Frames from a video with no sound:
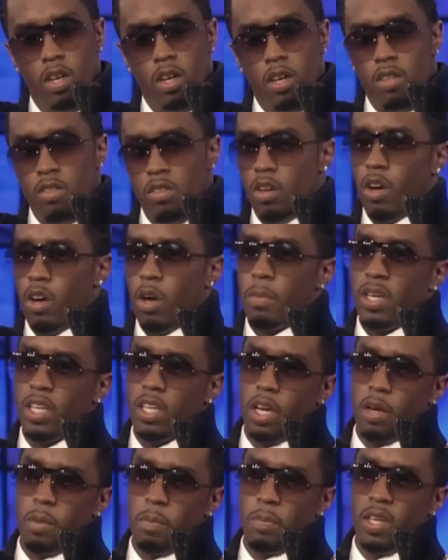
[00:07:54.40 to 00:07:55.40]
Attacking
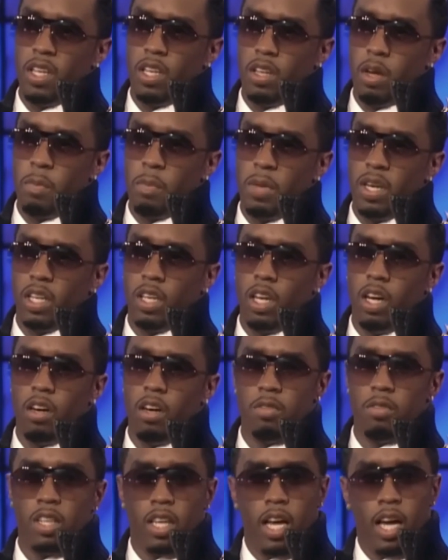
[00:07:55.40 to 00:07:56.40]
someone as famous as Diddy
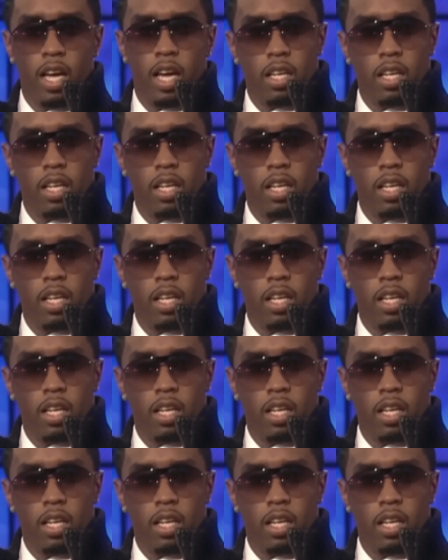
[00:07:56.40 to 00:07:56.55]
could be